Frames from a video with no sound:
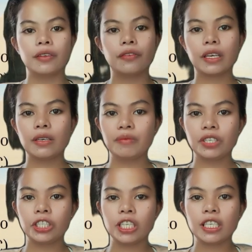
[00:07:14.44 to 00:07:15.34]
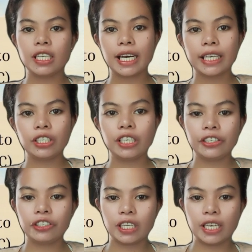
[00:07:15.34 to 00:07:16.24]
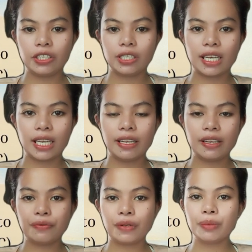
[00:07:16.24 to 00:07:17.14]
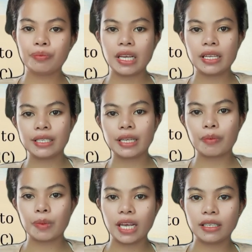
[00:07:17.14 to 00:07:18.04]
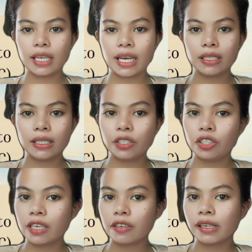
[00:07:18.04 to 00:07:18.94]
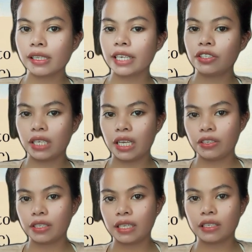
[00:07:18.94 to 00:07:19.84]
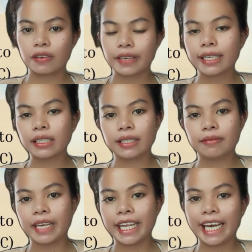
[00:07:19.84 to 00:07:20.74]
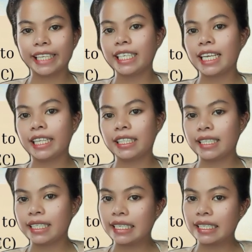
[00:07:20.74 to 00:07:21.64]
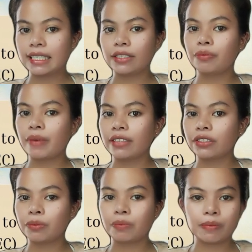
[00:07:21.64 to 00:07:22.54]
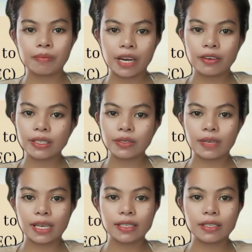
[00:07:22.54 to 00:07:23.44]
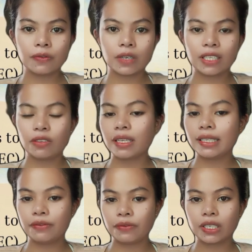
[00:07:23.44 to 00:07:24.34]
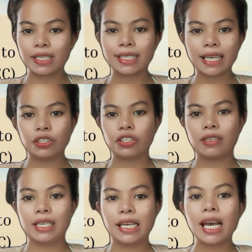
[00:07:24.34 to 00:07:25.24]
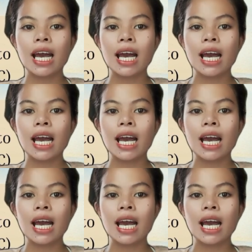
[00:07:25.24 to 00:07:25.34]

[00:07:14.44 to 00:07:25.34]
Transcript: The Commission on Higher Education in the Philippines updated the general education curriculum in 1996 to better prepare students for the 21st century.